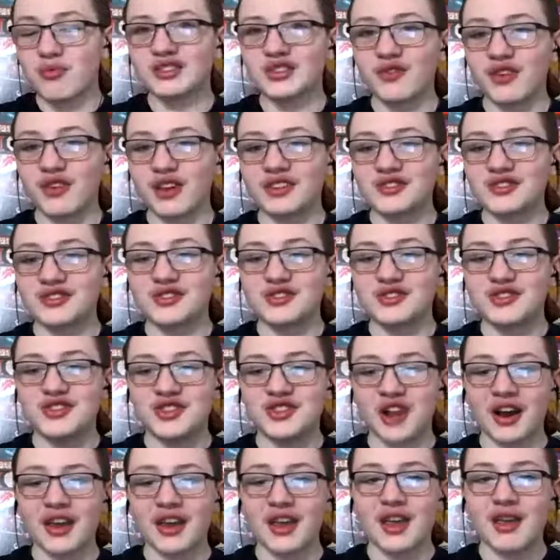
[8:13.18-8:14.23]
is this
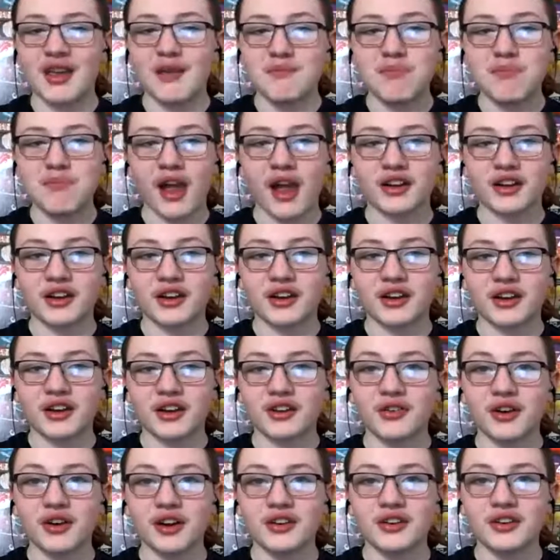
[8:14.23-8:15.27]
giant impact
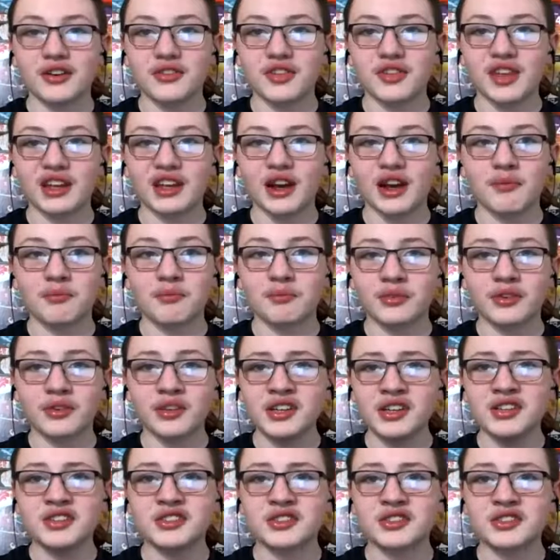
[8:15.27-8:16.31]
crater that I'm
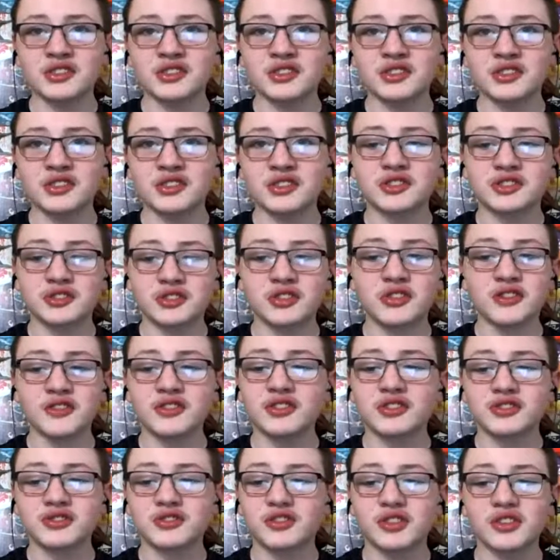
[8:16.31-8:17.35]
pretty sure should have
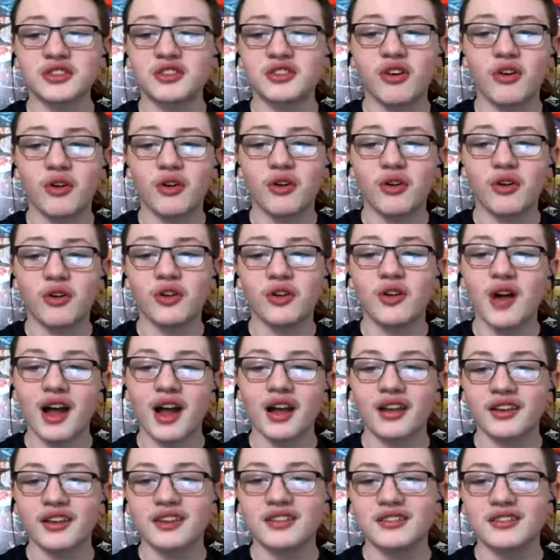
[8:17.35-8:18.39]
destroyed the whole
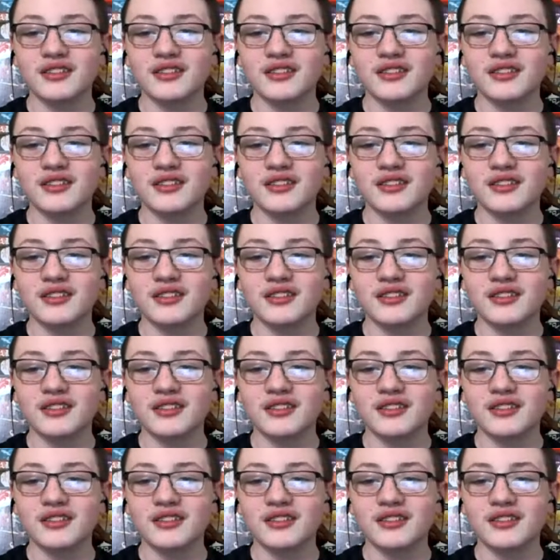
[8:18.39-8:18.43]
island.